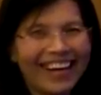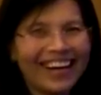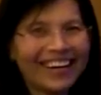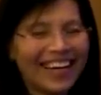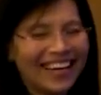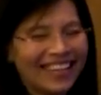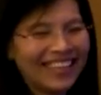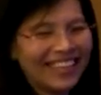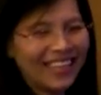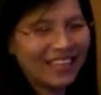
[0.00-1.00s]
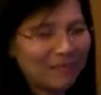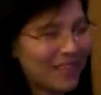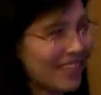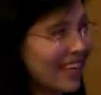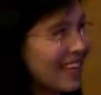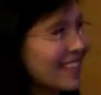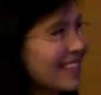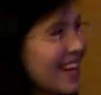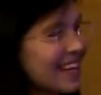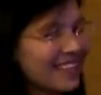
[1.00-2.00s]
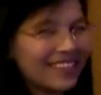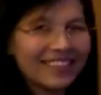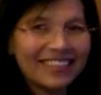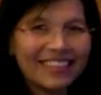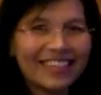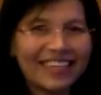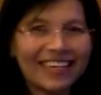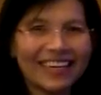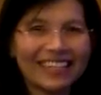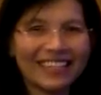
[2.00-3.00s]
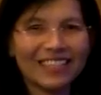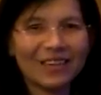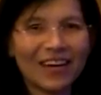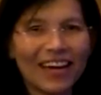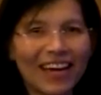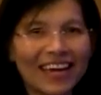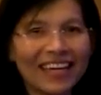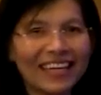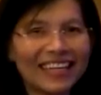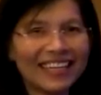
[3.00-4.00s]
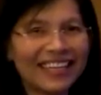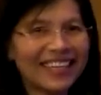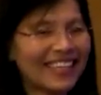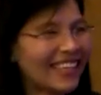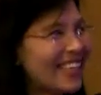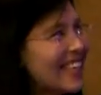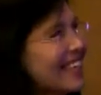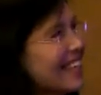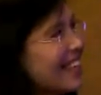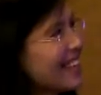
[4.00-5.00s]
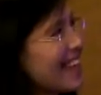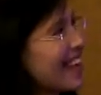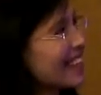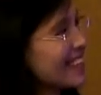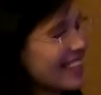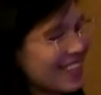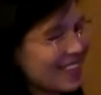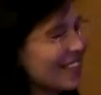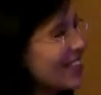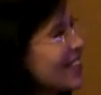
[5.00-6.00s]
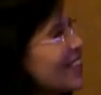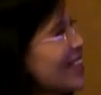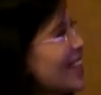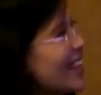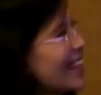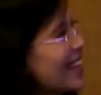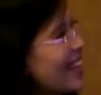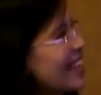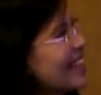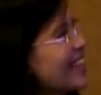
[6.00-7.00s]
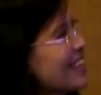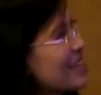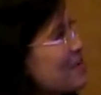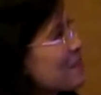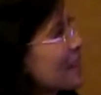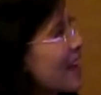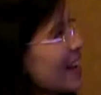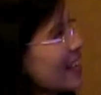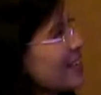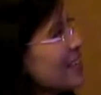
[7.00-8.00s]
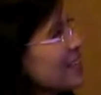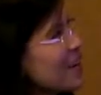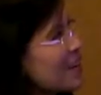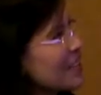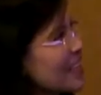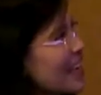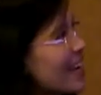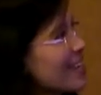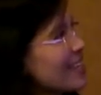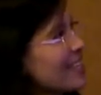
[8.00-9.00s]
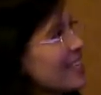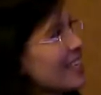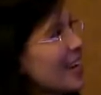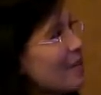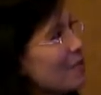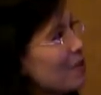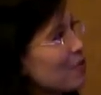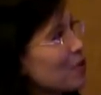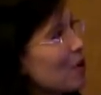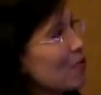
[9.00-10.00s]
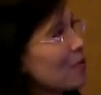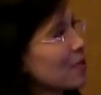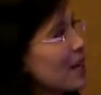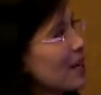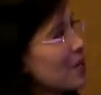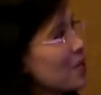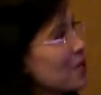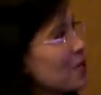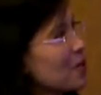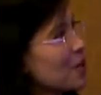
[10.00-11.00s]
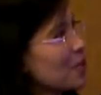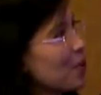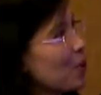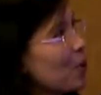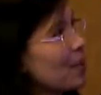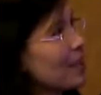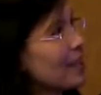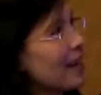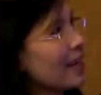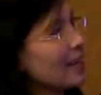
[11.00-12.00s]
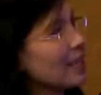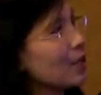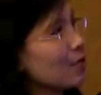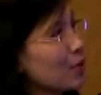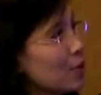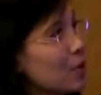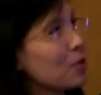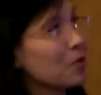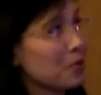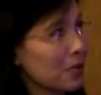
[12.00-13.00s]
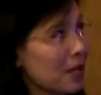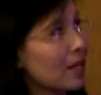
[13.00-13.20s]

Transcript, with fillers: Okay, let me test that. Is this okay? Thank you. Okay. Acute intoxication and withdrawal potential, exploring an individual's